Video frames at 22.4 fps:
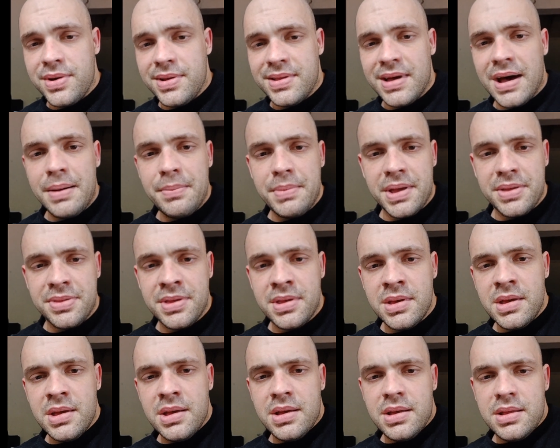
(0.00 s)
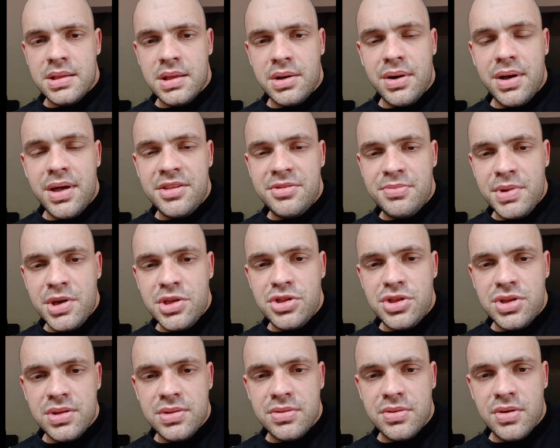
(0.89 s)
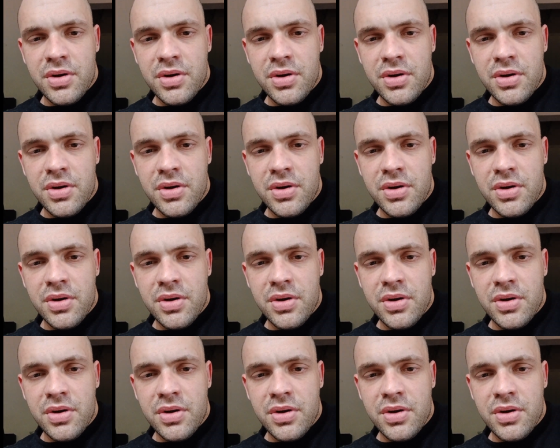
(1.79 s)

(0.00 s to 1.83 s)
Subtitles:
dimeth. Now, as mentioned,